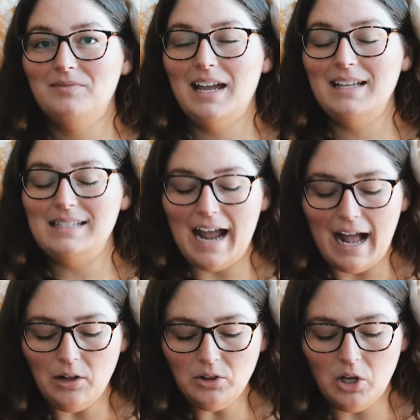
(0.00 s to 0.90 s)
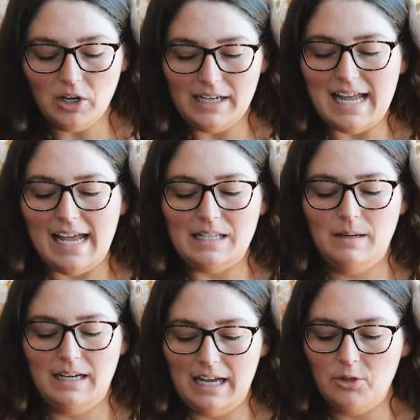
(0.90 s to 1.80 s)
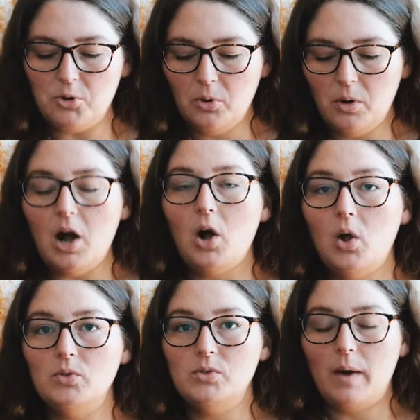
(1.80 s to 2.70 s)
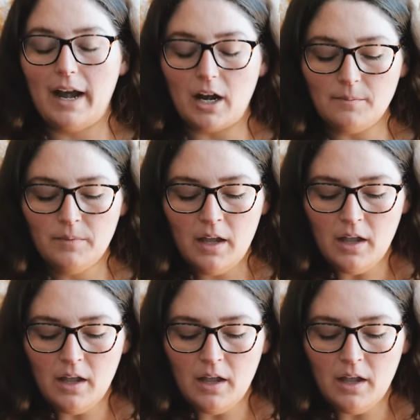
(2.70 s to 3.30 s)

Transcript: as to how long it takes me to get through a whole square.